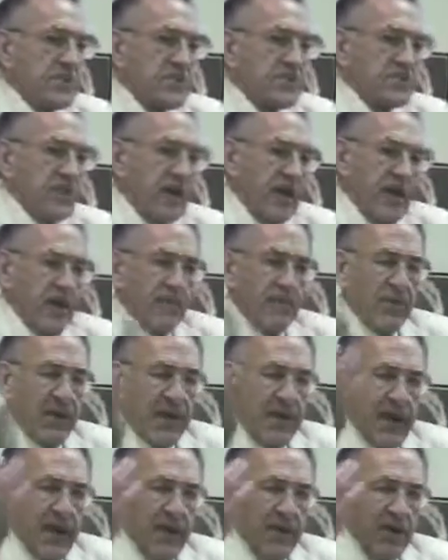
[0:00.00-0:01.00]
See,
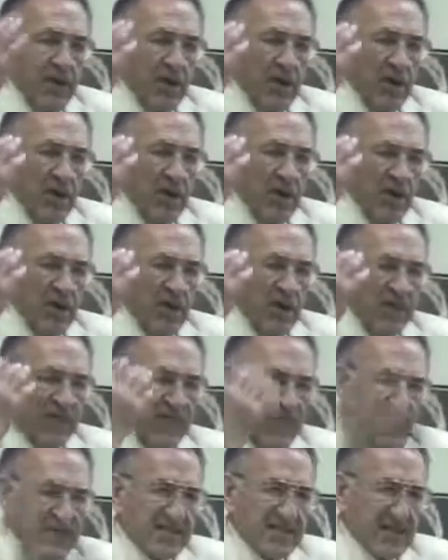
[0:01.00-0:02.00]
Abraham you're
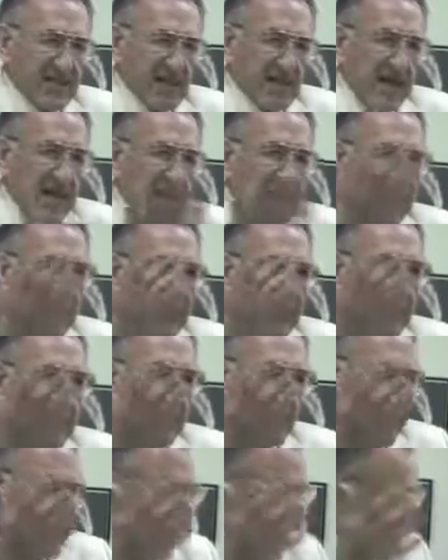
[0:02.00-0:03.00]
physically
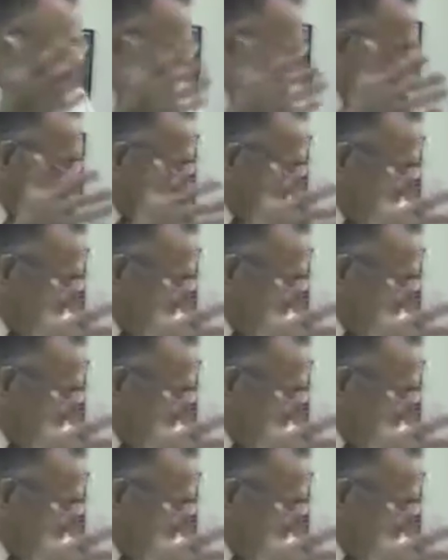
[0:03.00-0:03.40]
unable. He said,